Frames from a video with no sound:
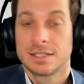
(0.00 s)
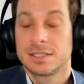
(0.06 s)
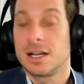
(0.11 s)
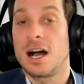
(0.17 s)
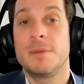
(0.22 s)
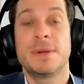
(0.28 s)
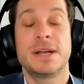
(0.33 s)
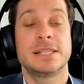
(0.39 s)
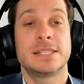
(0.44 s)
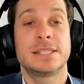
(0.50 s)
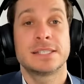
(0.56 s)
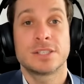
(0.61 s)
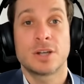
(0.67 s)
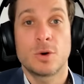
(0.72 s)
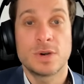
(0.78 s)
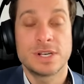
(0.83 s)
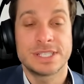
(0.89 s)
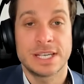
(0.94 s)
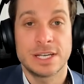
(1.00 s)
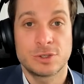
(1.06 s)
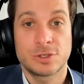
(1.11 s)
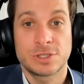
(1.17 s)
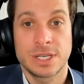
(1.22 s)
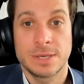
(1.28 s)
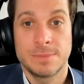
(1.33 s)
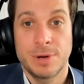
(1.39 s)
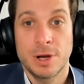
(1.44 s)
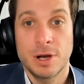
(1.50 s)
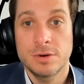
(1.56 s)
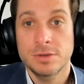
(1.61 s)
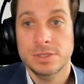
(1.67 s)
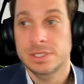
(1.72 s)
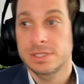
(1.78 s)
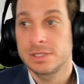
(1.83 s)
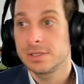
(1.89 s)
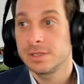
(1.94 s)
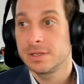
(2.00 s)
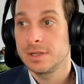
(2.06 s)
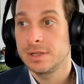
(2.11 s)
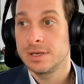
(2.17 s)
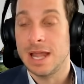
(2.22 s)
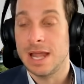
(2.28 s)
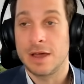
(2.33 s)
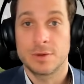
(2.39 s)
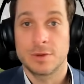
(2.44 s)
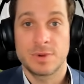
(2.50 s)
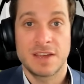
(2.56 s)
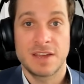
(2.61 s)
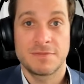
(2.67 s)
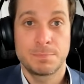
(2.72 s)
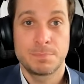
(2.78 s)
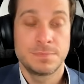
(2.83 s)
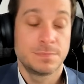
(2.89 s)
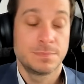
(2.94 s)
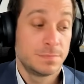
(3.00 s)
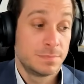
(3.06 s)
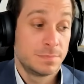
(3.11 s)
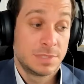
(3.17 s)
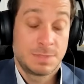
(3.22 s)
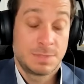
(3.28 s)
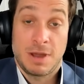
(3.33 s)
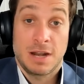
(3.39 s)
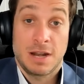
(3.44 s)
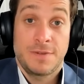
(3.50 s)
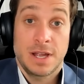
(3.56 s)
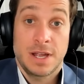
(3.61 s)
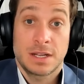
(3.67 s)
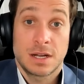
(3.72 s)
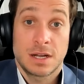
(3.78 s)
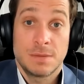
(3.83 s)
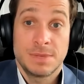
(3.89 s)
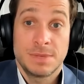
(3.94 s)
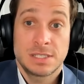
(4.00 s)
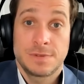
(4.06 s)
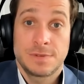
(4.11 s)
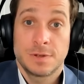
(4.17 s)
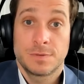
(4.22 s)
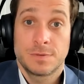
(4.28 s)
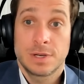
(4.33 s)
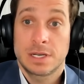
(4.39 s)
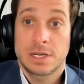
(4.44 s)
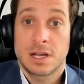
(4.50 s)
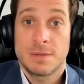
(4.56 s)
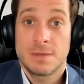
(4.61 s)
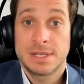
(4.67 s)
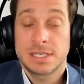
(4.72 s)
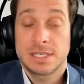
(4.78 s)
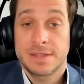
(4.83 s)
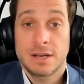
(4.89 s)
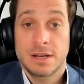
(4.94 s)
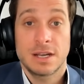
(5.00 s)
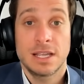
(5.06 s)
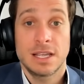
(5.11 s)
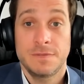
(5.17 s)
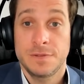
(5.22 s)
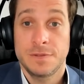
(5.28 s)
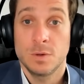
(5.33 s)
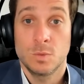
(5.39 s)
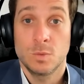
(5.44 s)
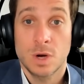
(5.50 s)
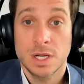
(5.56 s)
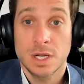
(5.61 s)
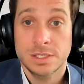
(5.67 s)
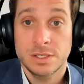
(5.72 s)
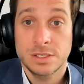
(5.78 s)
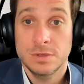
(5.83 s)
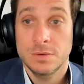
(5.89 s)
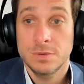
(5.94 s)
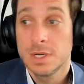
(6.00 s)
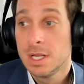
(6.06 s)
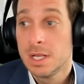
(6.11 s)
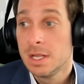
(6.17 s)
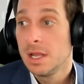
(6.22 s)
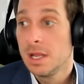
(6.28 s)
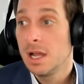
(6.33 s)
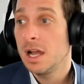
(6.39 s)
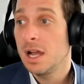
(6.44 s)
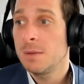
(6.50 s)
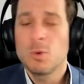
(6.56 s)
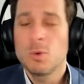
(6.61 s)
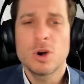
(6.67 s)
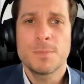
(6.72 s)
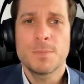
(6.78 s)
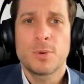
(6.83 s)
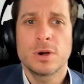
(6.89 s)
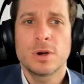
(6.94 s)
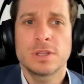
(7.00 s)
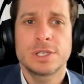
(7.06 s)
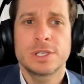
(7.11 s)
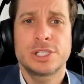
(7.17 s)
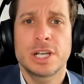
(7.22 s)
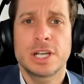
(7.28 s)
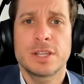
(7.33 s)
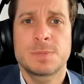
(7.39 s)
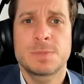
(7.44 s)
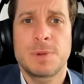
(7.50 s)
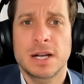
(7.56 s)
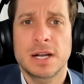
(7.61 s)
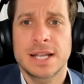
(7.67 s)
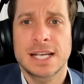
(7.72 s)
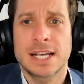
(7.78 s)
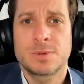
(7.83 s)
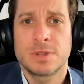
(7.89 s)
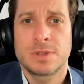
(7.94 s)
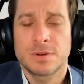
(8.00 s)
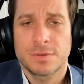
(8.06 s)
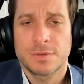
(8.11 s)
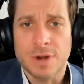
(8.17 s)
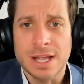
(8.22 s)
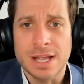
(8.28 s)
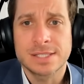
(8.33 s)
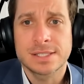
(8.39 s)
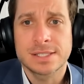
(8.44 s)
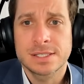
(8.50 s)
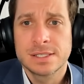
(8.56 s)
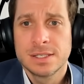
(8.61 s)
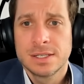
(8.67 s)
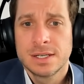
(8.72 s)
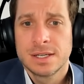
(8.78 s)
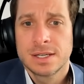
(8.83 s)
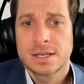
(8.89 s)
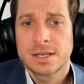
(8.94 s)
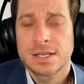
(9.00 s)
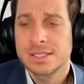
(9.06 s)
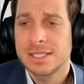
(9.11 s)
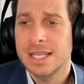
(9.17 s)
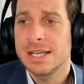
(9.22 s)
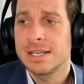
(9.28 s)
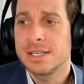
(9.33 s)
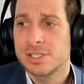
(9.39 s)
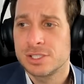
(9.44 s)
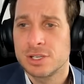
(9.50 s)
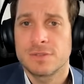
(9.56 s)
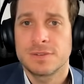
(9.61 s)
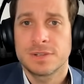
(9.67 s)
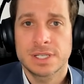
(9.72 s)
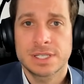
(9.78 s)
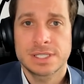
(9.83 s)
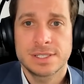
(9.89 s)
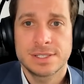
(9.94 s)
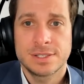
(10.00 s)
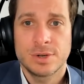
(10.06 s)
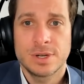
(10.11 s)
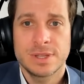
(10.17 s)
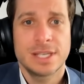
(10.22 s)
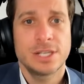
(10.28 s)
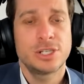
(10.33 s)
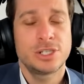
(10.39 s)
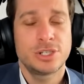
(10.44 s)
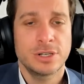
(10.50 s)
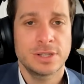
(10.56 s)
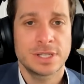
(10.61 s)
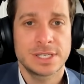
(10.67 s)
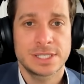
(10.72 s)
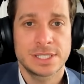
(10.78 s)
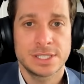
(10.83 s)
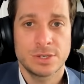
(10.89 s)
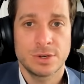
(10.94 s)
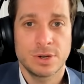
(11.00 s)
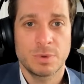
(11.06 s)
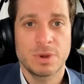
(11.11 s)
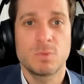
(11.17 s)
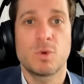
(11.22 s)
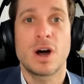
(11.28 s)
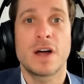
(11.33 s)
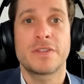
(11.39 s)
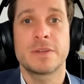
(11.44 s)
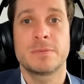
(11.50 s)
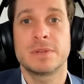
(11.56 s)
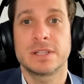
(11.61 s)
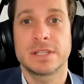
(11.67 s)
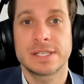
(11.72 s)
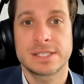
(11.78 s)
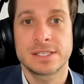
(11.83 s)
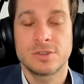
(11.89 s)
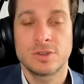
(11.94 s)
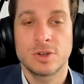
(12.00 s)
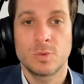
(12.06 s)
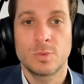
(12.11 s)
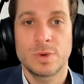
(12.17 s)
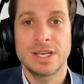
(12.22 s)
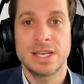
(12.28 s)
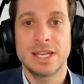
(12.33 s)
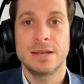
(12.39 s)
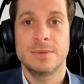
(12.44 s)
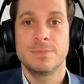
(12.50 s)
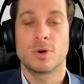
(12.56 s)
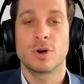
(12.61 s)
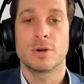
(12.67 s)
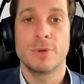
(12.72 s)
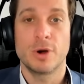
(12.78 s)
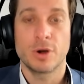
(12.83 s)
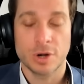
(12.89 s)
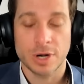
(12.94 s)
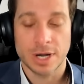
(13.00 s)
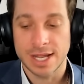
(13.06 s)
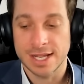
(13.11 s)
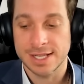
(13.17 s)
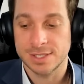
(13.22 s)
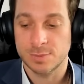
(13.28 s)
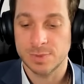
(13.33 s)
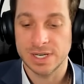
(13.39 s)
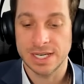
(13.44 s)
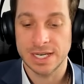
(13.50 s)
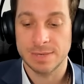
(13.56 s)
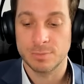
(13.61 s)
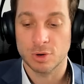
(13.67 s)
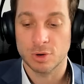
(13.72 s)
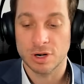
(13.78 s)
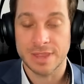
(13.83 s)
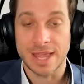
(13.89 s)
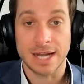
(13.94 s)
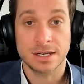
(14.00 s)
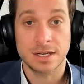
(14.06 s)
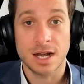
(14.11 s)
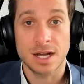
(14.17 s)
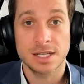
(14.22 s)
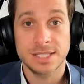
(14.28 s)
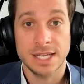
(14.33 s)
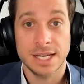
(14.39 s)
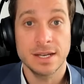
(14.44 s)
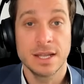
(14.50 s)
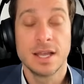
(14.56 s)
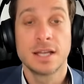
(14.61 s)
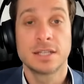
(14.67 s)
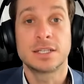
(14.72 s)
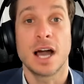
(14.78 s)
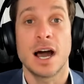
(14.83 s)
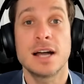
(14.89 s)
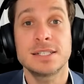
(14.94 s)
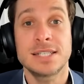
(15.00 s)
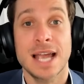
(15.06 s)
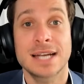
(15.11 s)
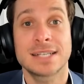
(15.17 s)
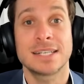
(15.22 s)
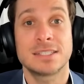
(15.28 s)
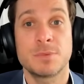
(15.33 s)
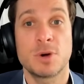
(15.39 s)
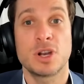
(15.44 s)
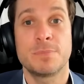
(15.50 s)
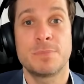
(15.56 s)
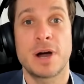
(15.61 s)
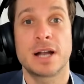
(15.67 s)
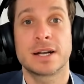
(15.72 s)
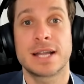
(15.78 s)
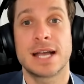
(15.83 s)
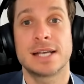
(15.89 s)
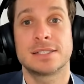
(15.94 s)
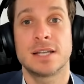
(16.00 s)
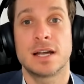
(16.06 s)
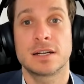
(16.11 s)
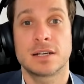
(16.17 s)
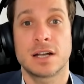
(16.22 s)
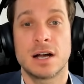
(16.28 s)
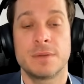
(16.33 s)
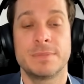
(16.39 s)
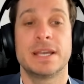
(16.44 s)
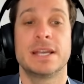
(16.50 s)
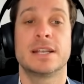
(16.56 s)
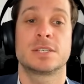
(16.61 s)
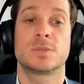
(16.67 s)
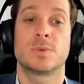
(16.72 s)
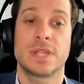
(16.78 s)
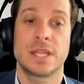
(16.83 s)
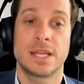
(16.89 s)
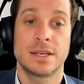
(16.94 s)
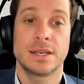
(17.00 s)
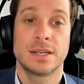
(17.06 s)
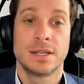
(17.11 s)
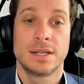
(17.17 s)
Comment, as always, interesting posts. Now that we have Spotify comments, feel free to comment on there if you want to. More importantly, share this podcast with your friends, because they deserve to listen to it. They should listen to it. We want them to listen to it. We need more Moterheads. We need more of that content. Contact at demotedpodcast.com. Hit us with it.